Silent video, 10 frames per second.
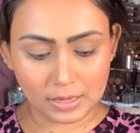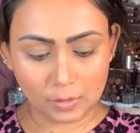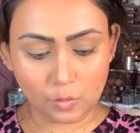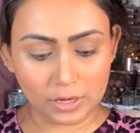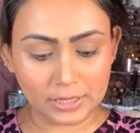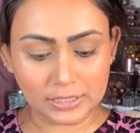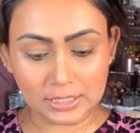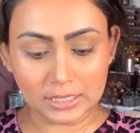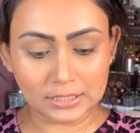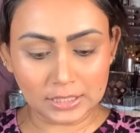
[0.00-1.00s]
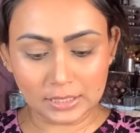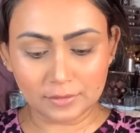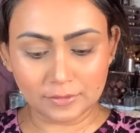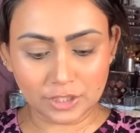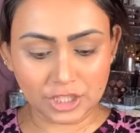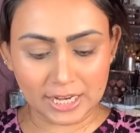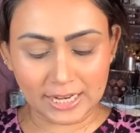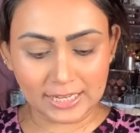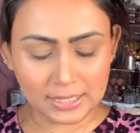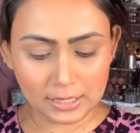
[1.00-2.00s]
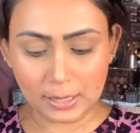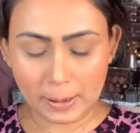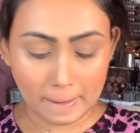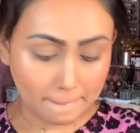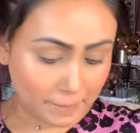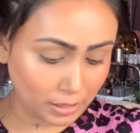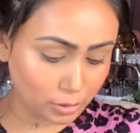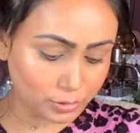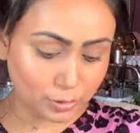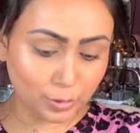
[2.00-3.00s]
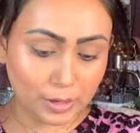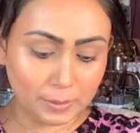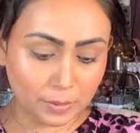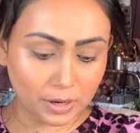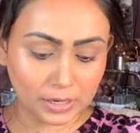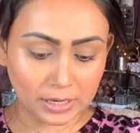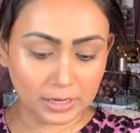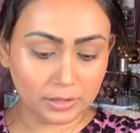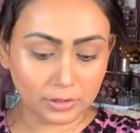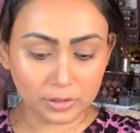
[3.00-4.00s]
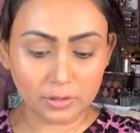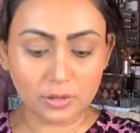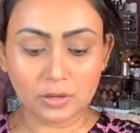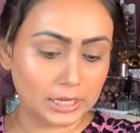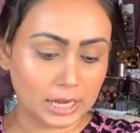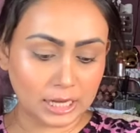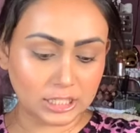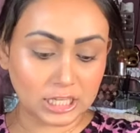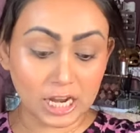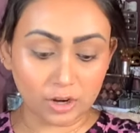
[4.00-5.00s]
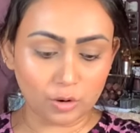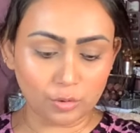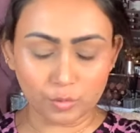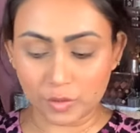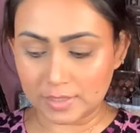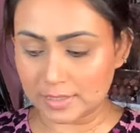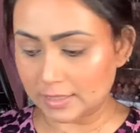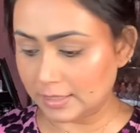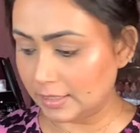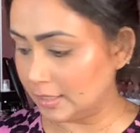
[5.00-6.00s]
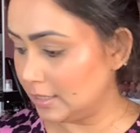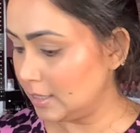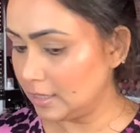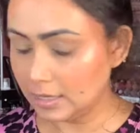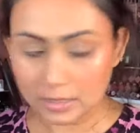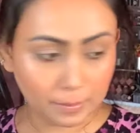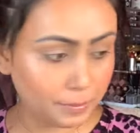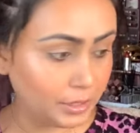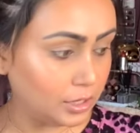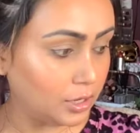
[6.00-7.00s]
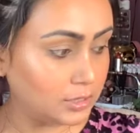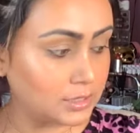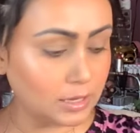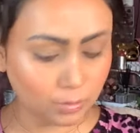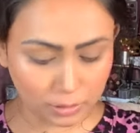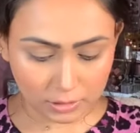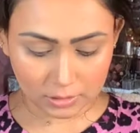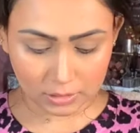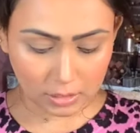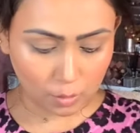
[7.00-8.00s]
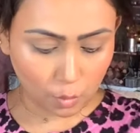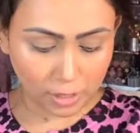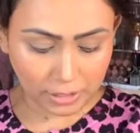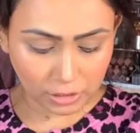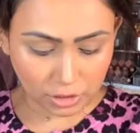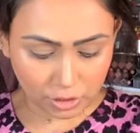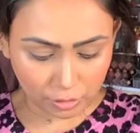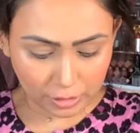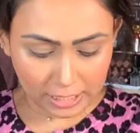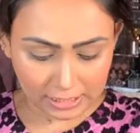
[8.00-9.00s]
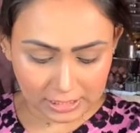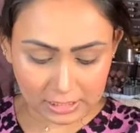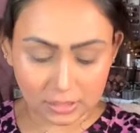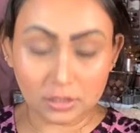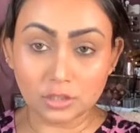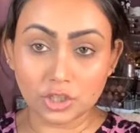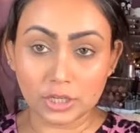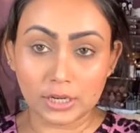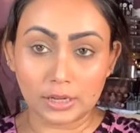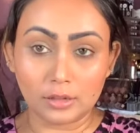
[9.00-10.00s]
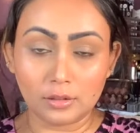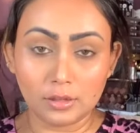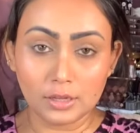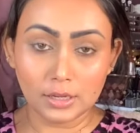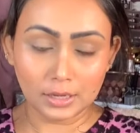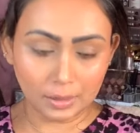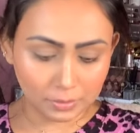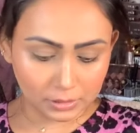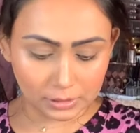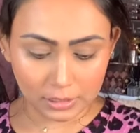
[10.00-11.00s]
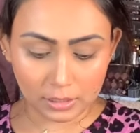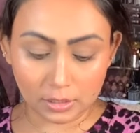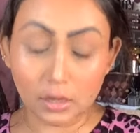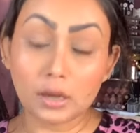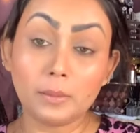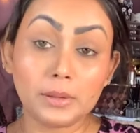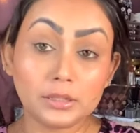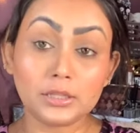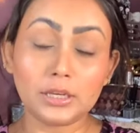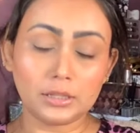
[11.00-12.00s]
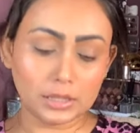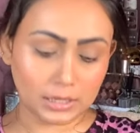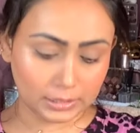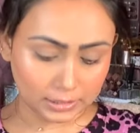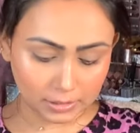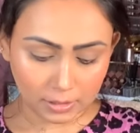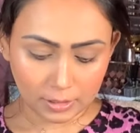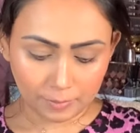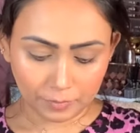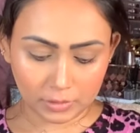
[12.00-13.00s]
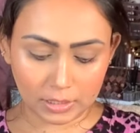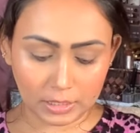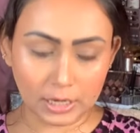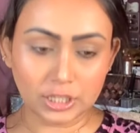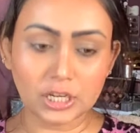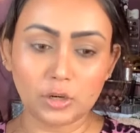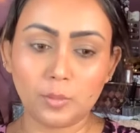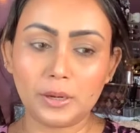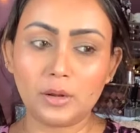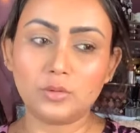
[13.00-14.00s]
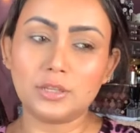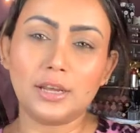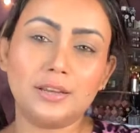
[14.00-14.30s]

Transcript: one and done kind of a shade, but also I bought another like eyeshadow recently because I was wanting to get the Chanel Camellia line, that eyeshadow, but I was like,